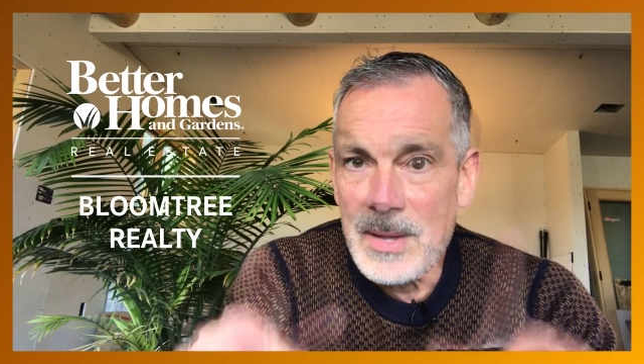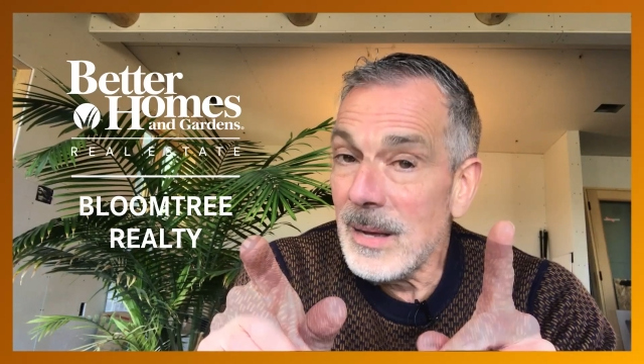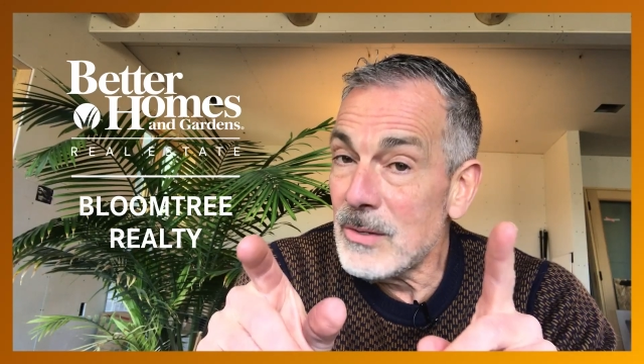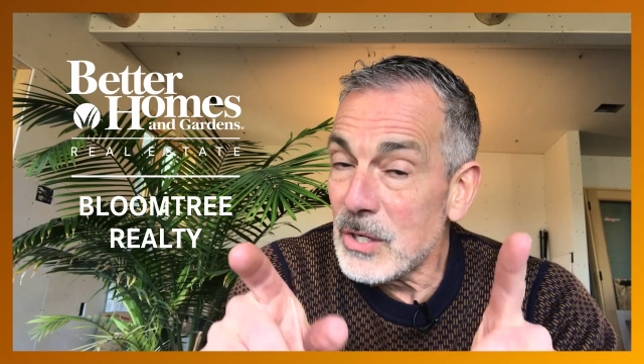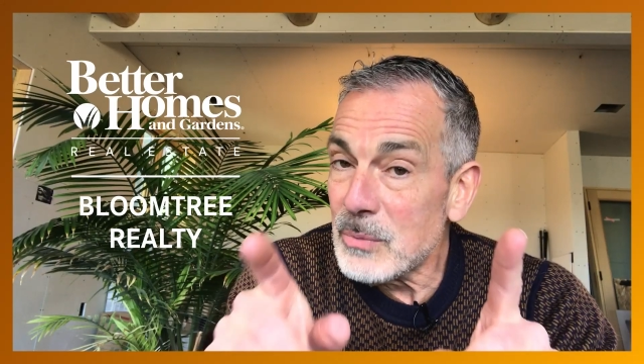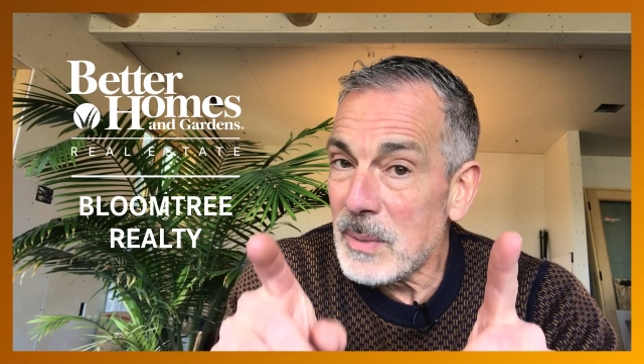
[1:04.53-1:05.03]

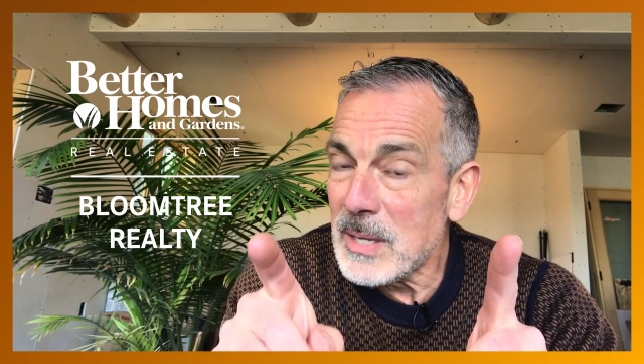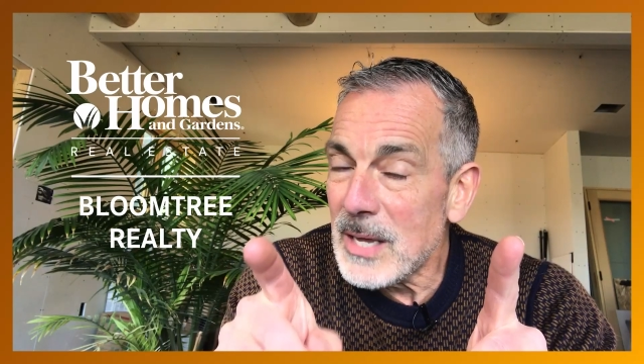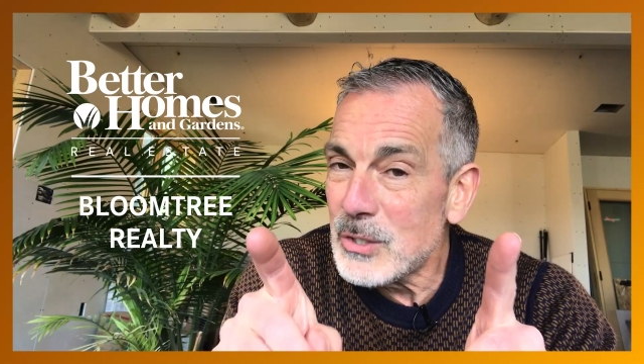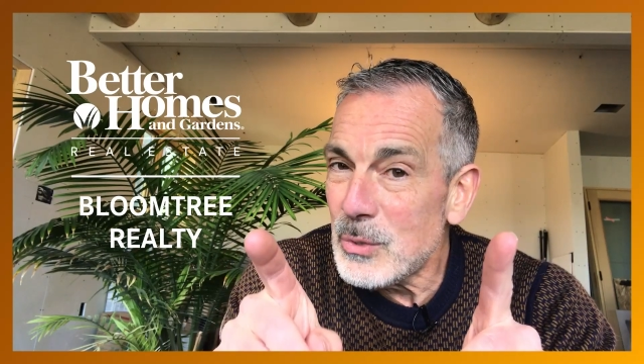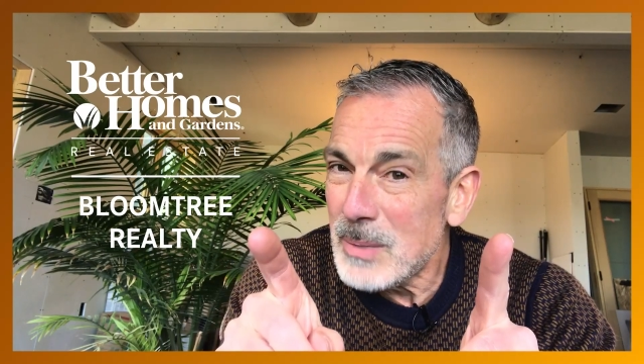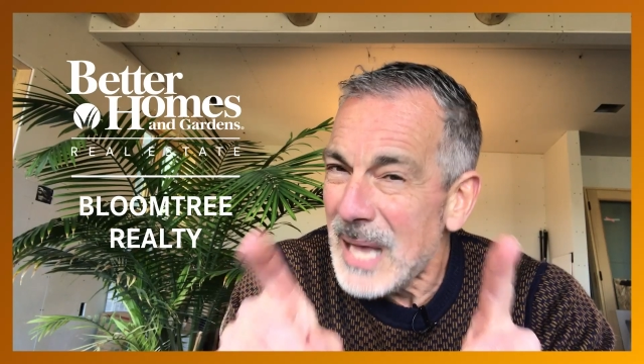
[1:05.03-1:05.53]
Just
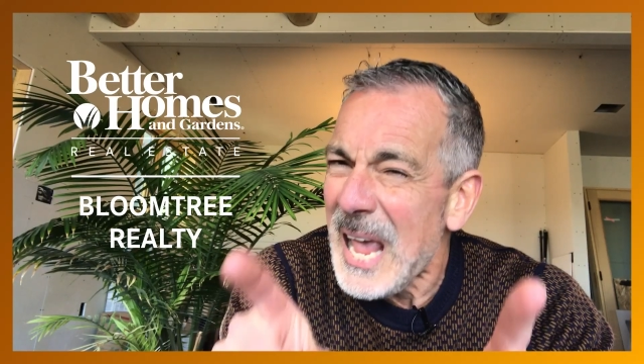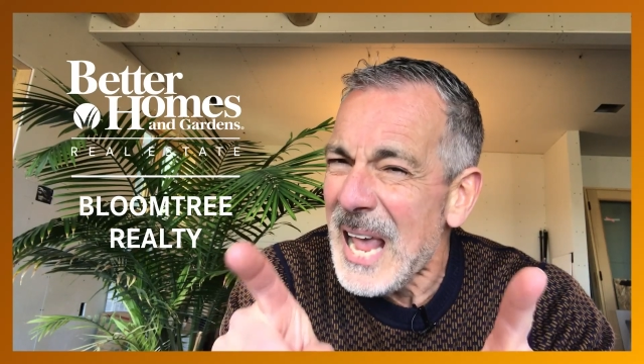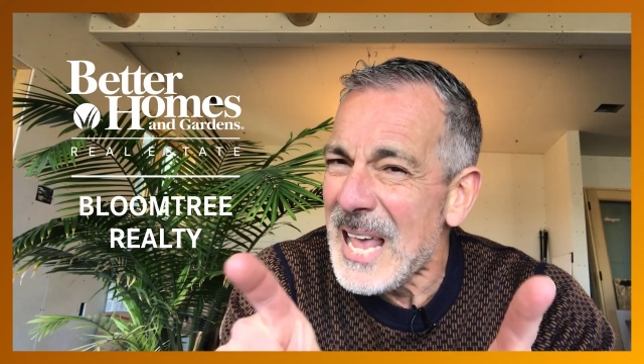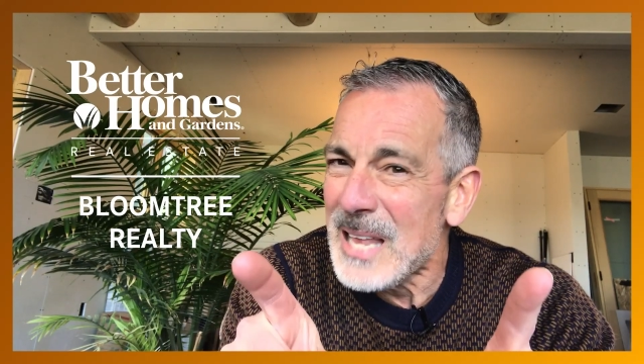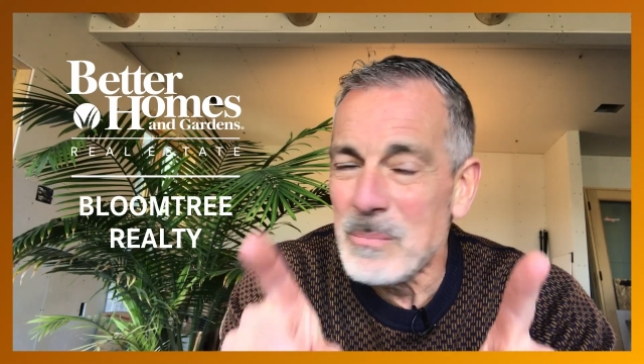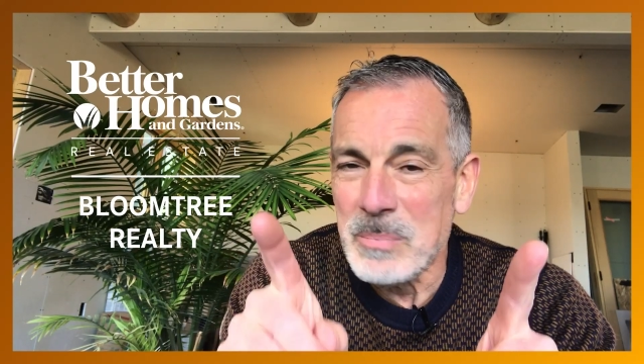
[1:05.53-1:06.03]
because you
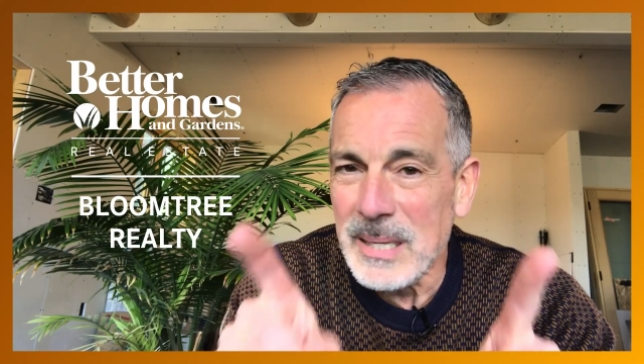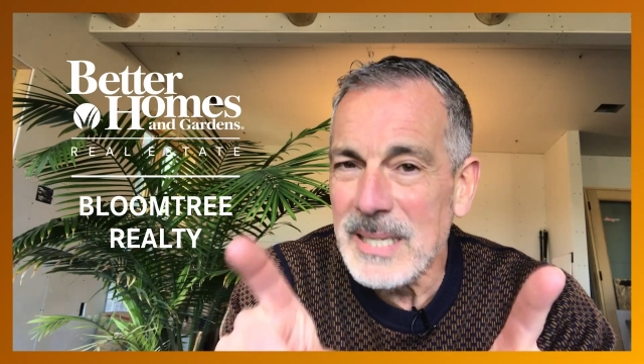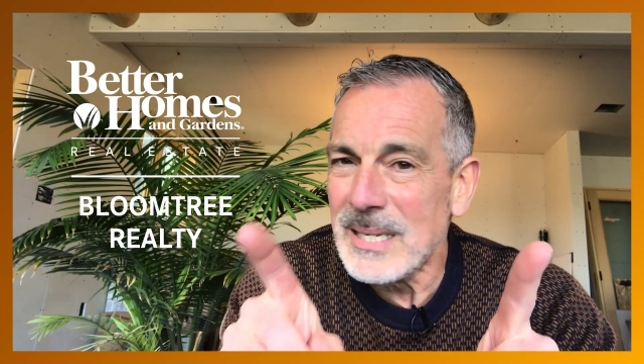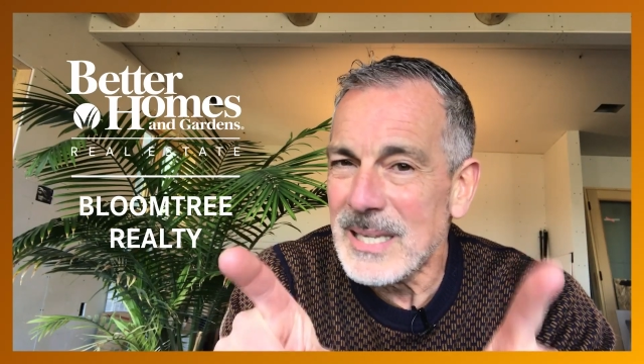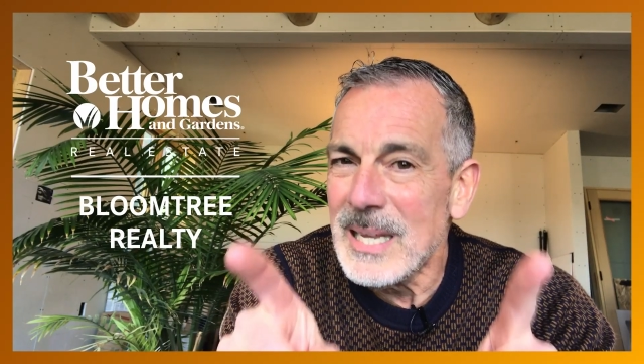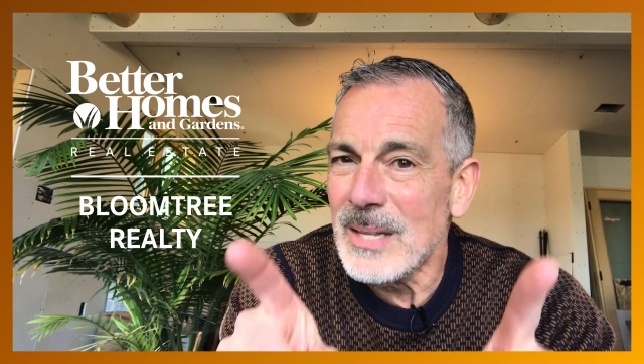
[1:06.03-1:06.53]
can
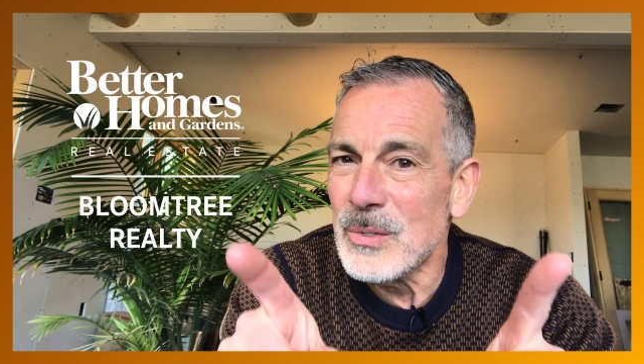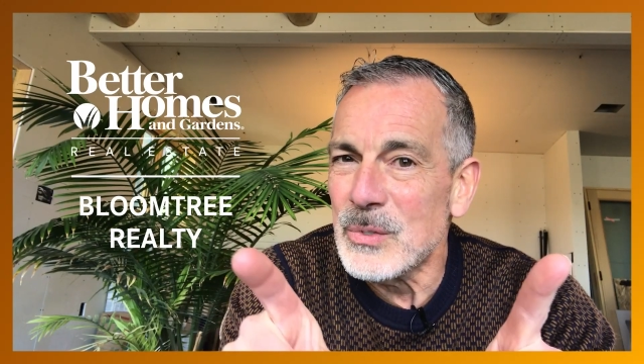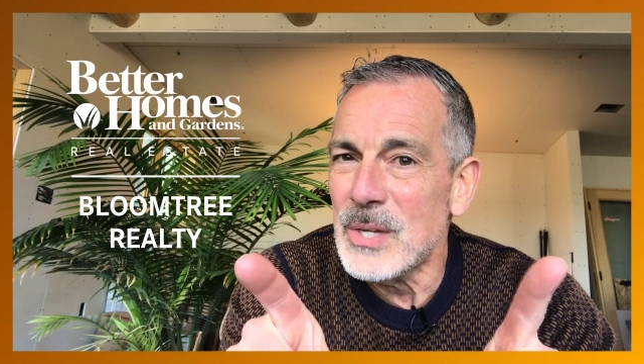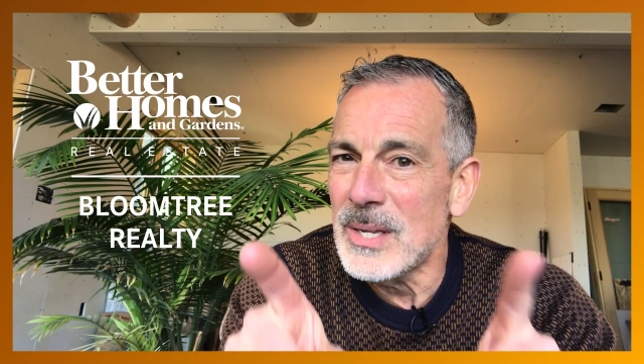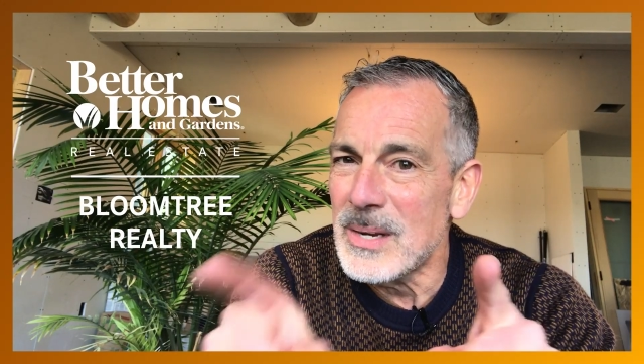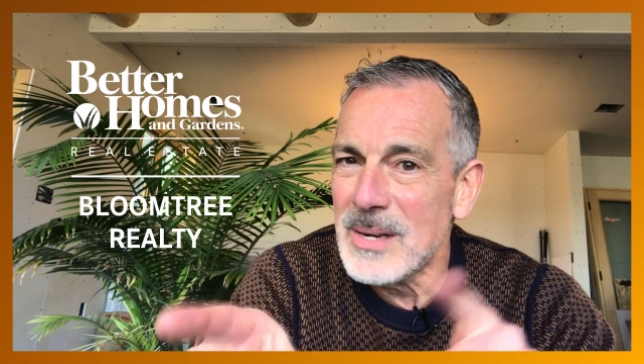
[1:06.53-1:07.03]
pleat a
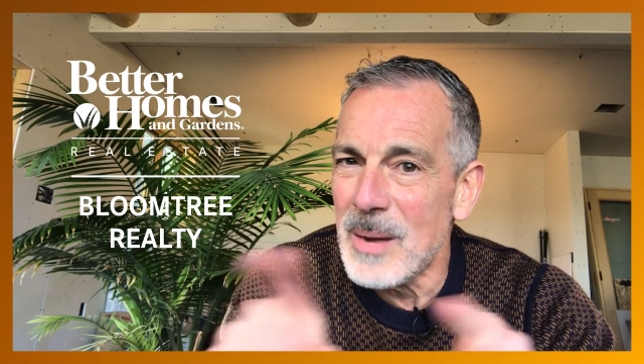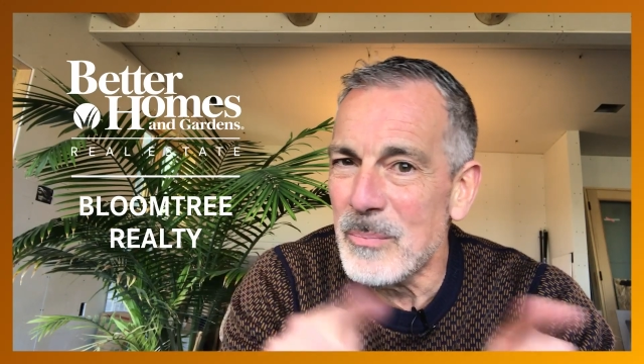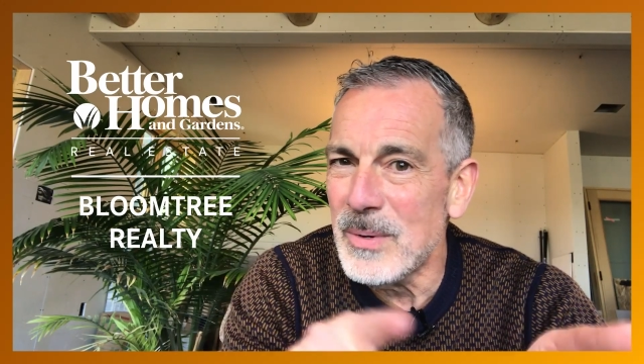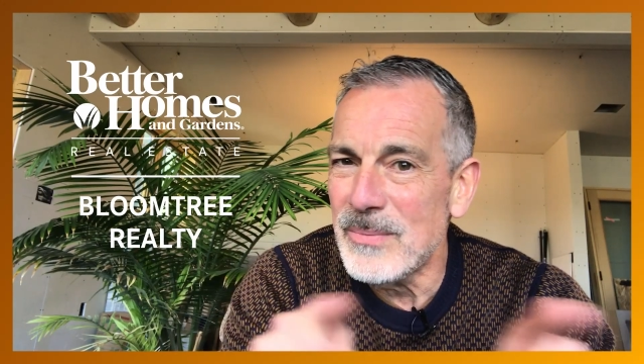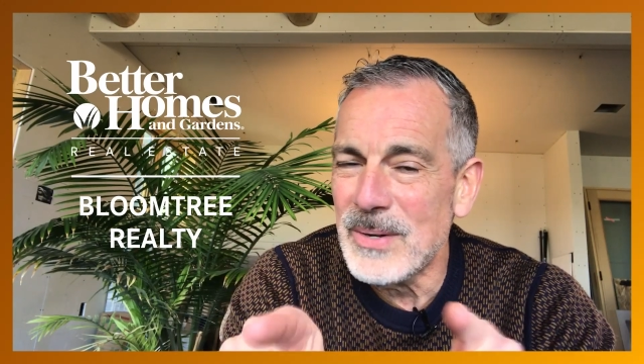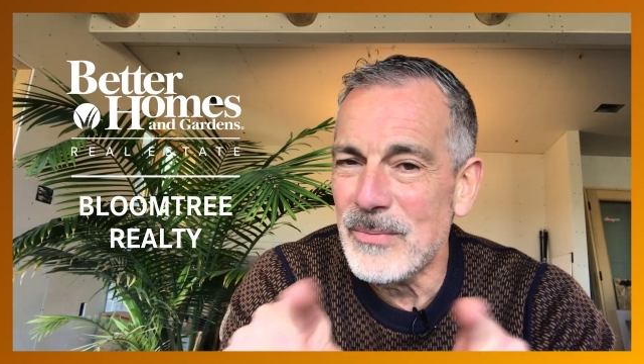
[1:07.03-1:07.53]
kilt in a
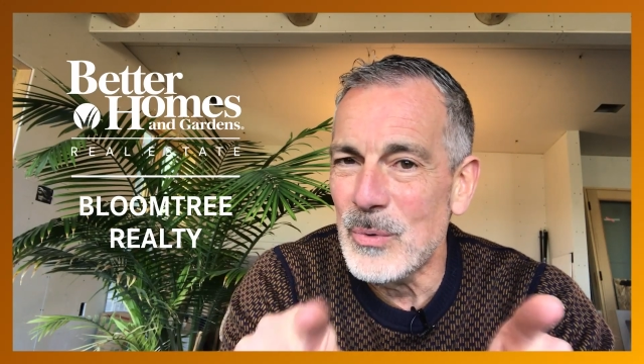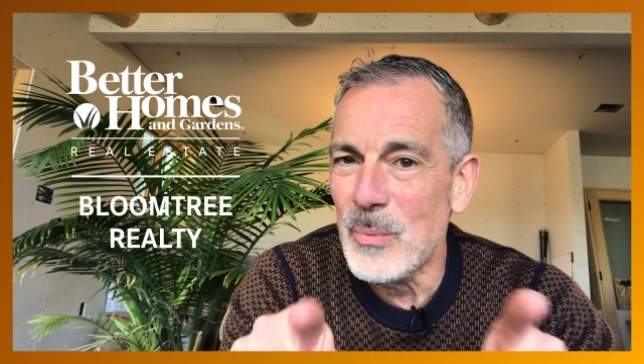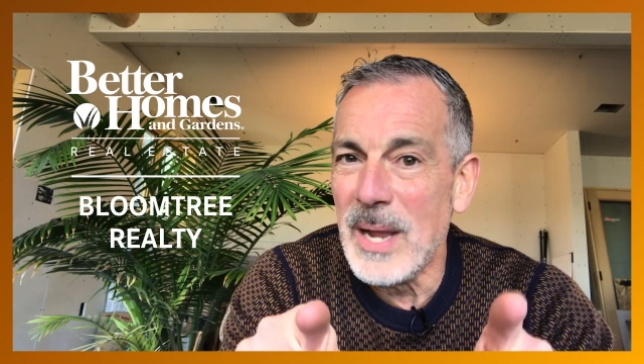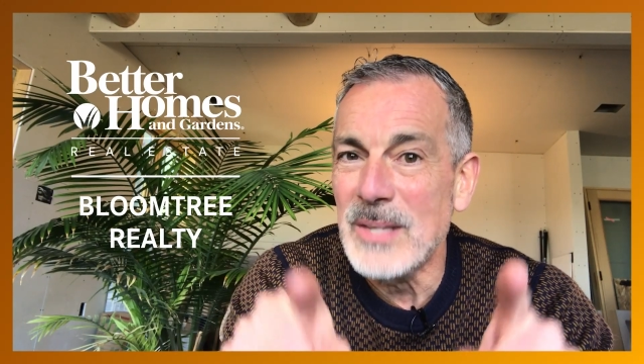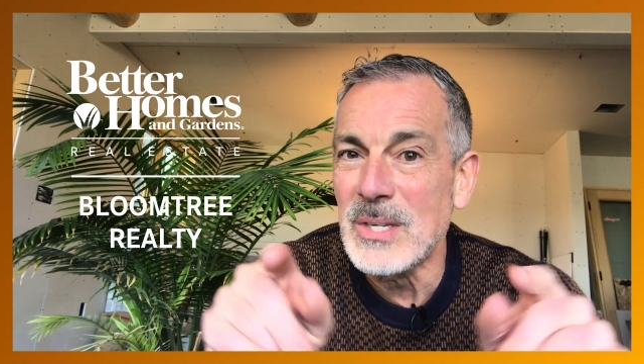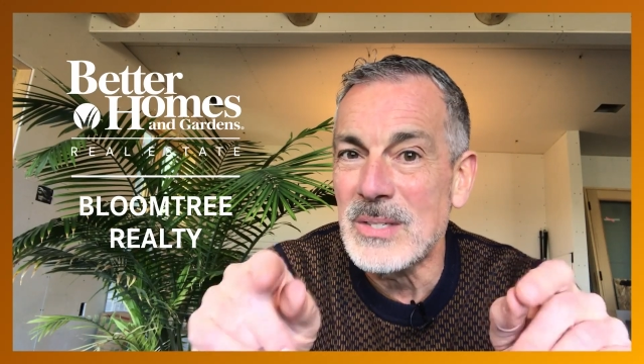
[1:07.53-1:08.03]
number of different ways,